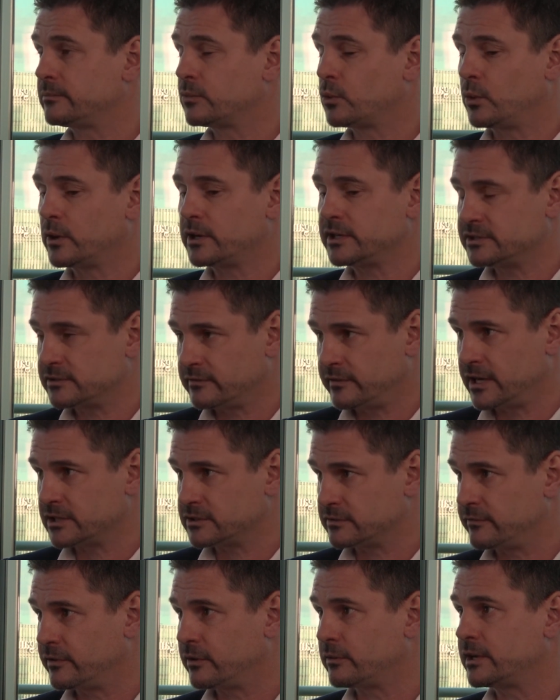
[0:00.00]
Quantity surveyors
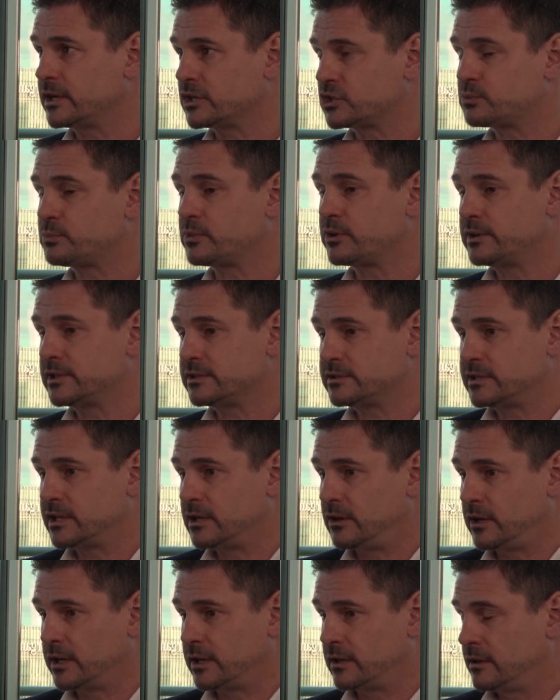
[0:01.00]
are very experienced. They're
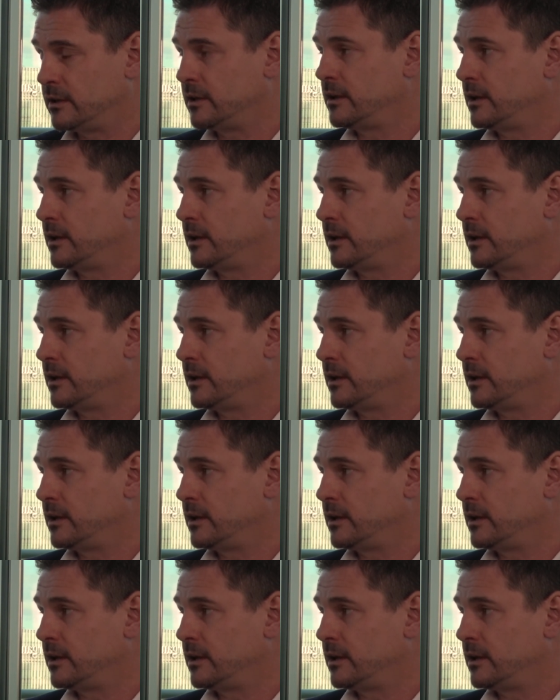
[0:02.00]
like